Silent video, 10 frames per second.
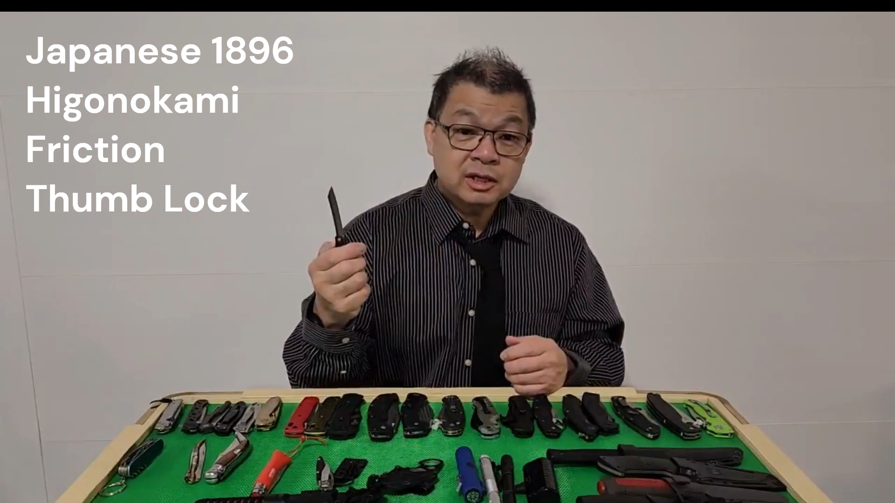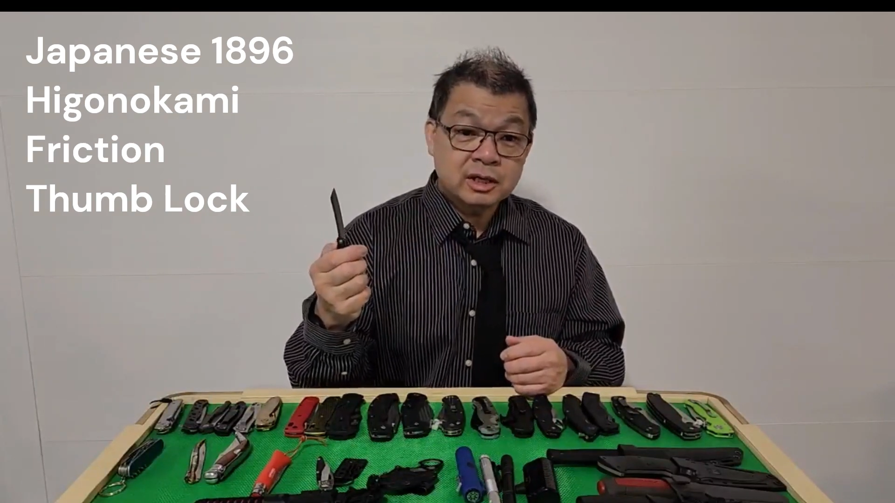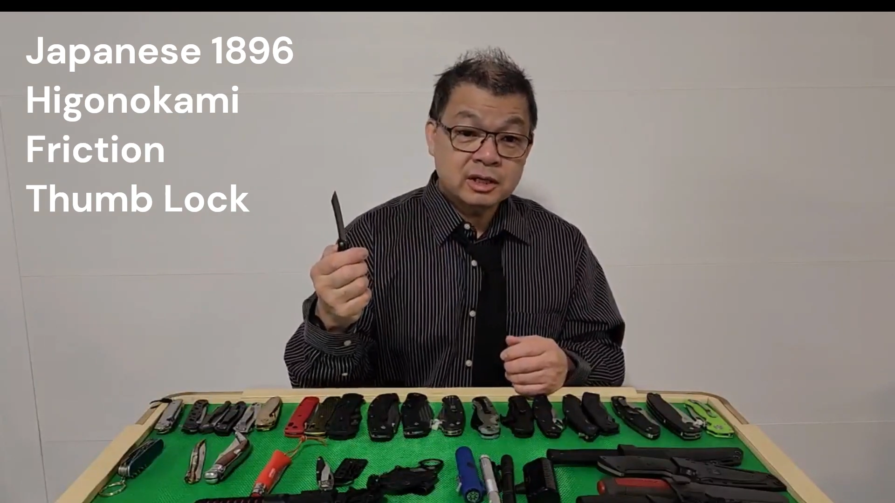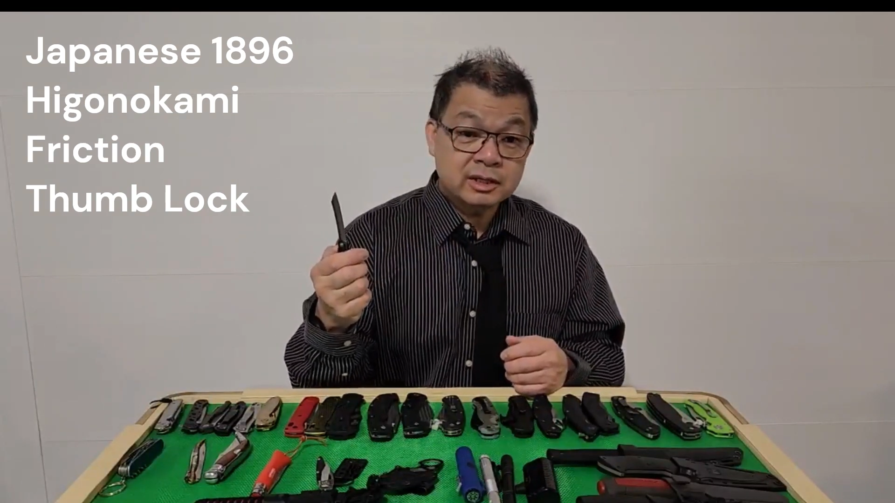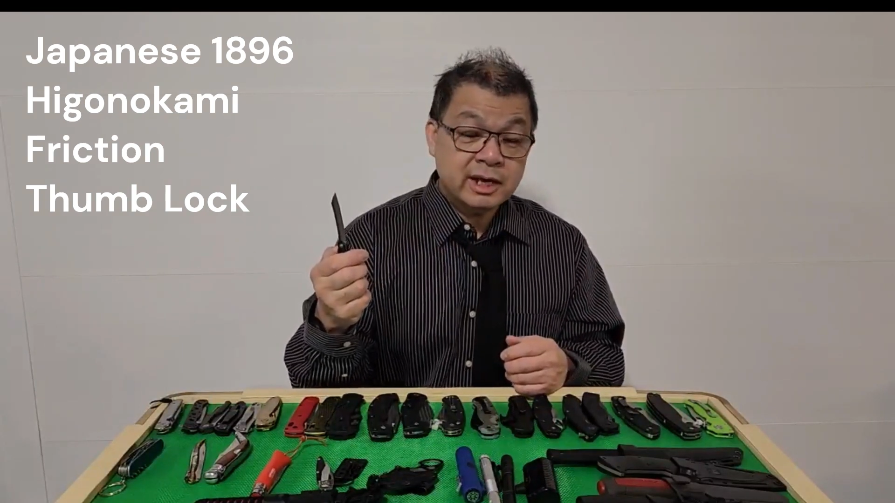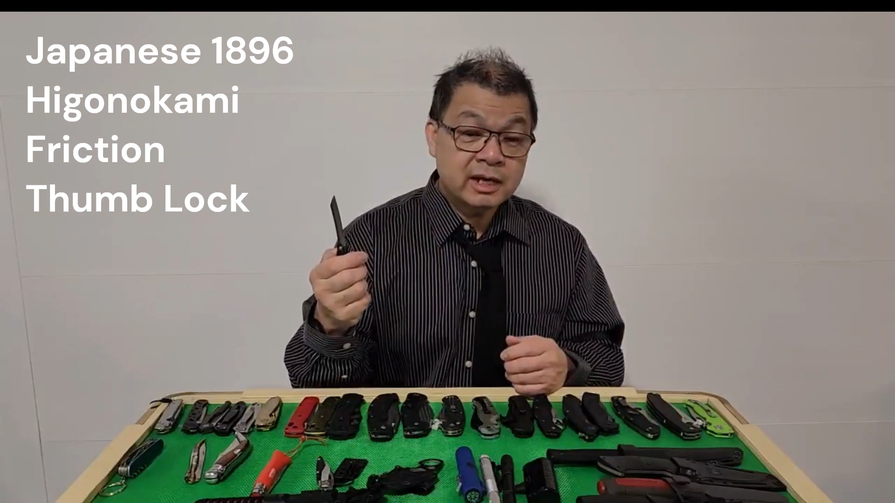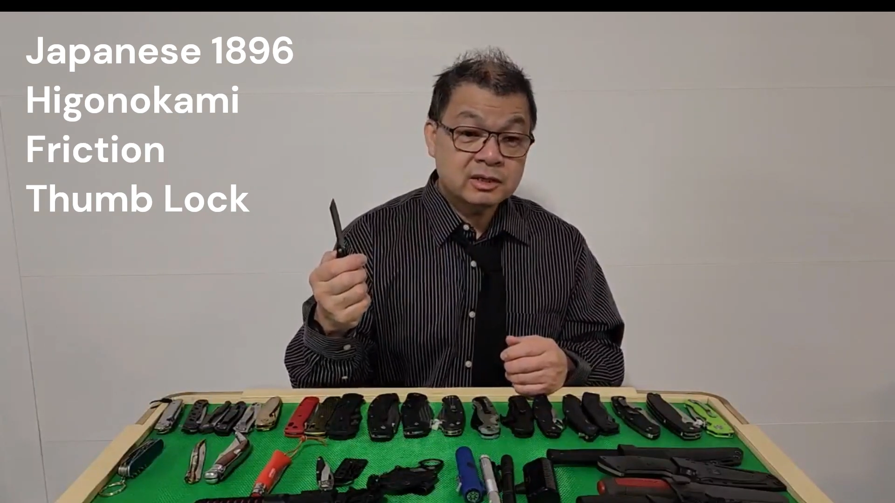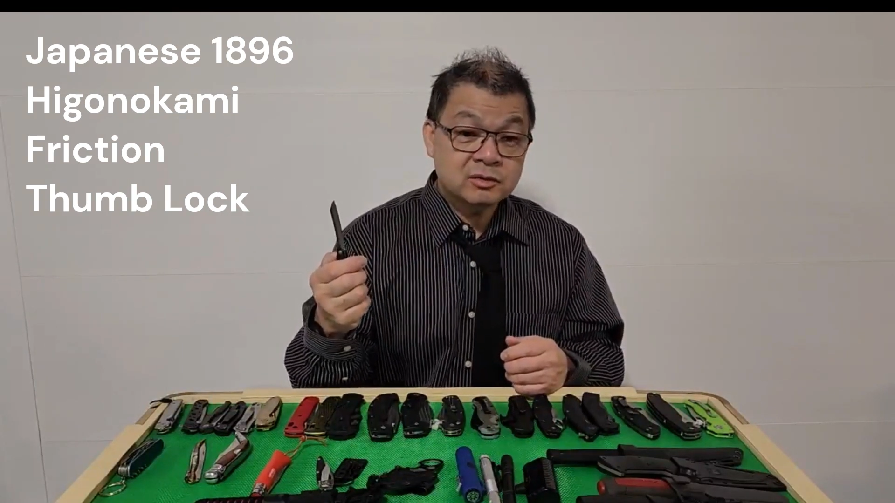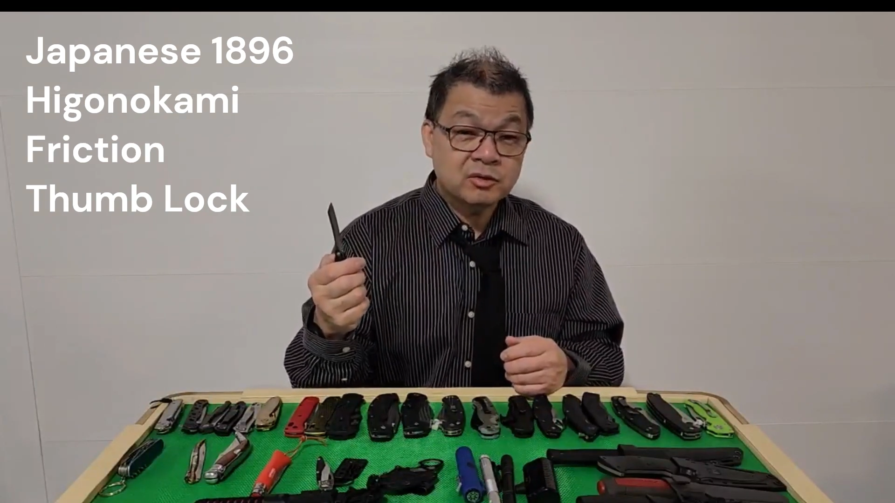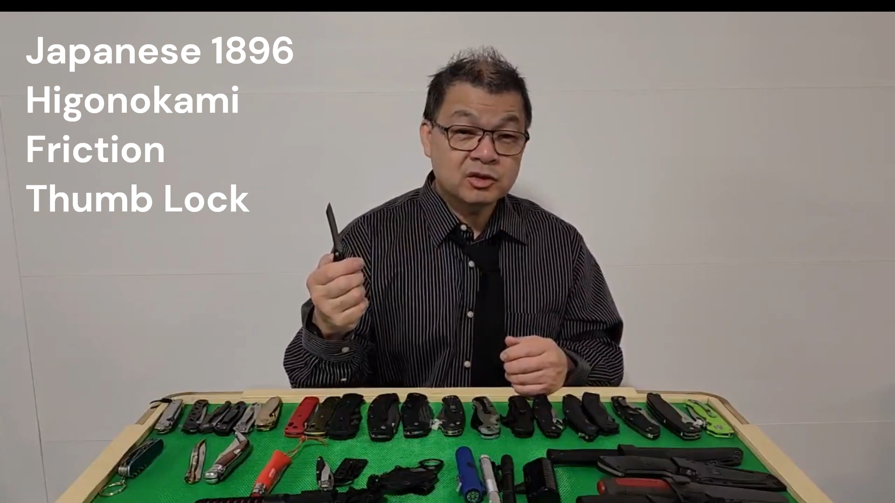in
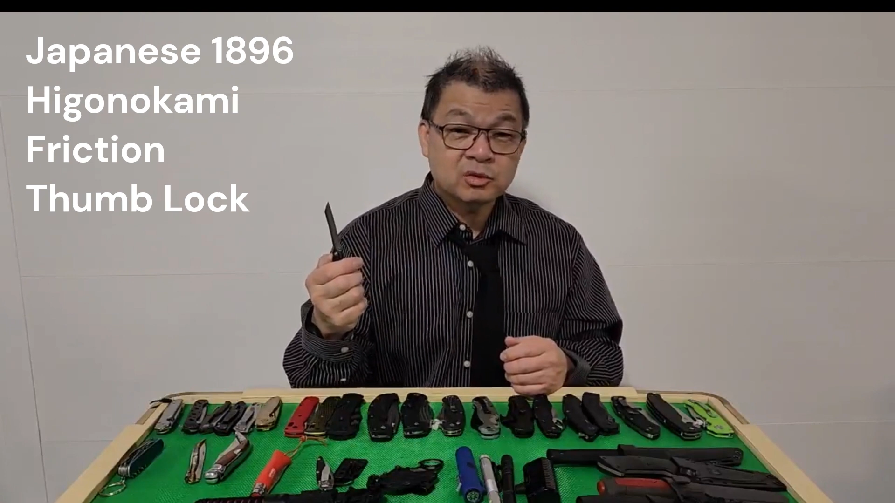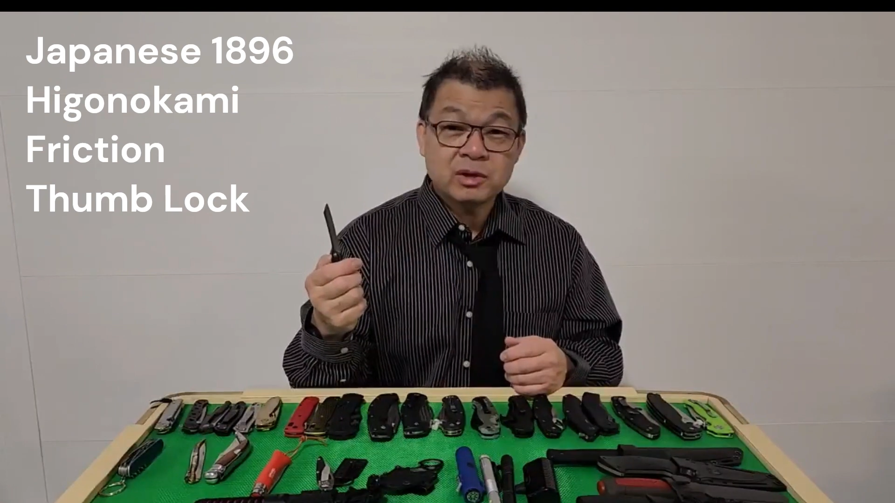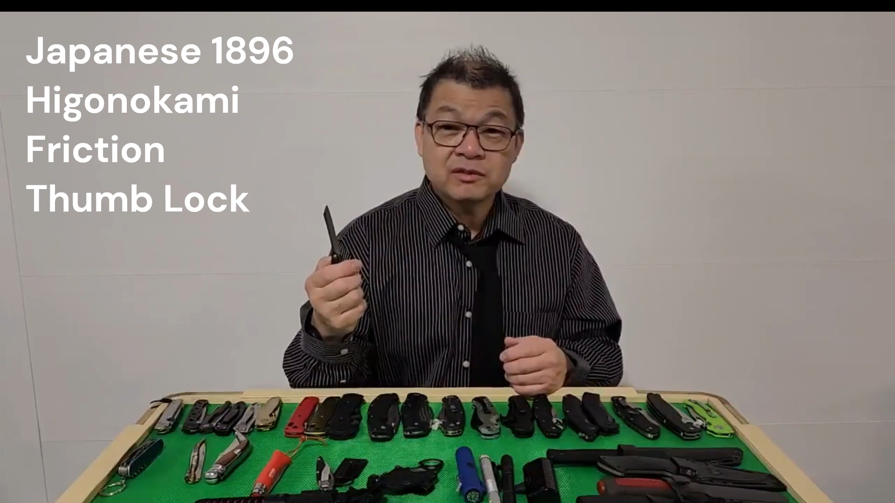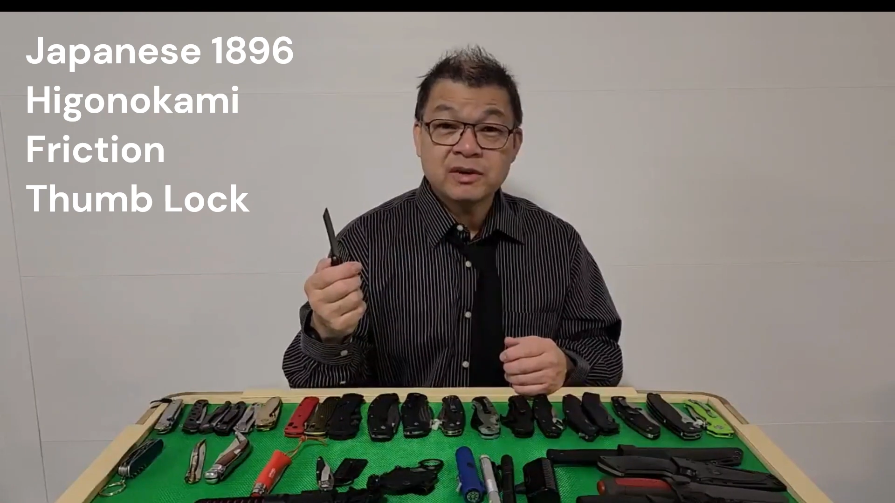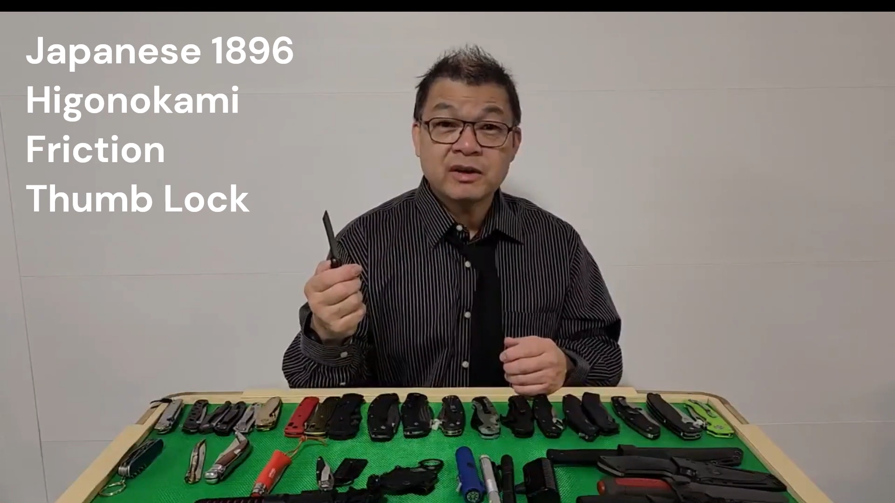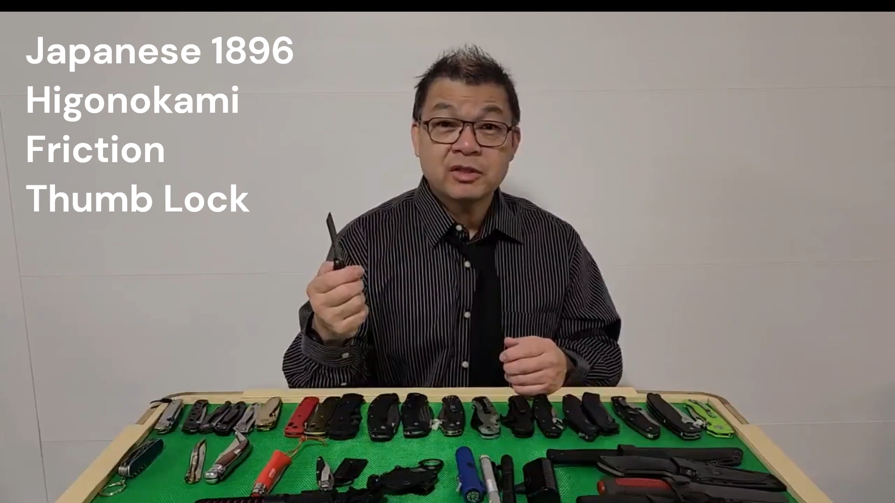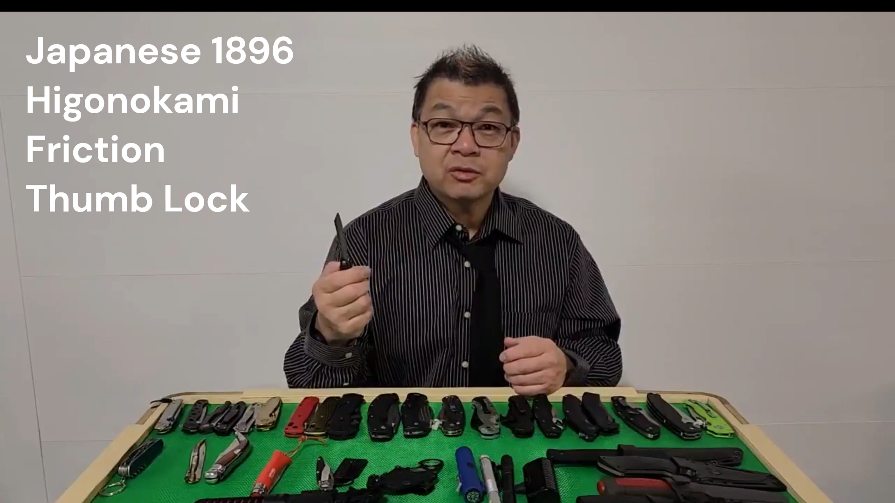Canada, what, 25,